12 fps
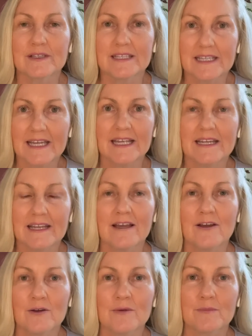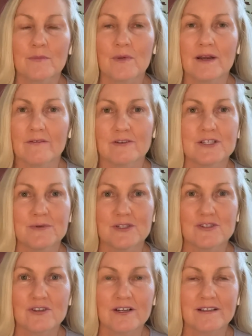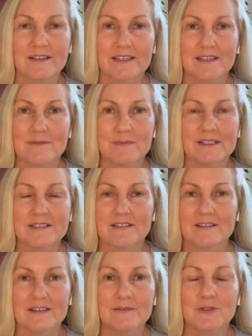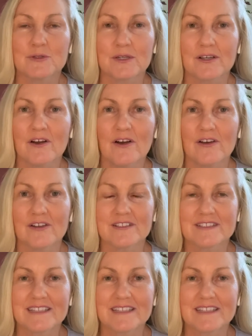get help whenever she was struggling in the midst of, in between calls.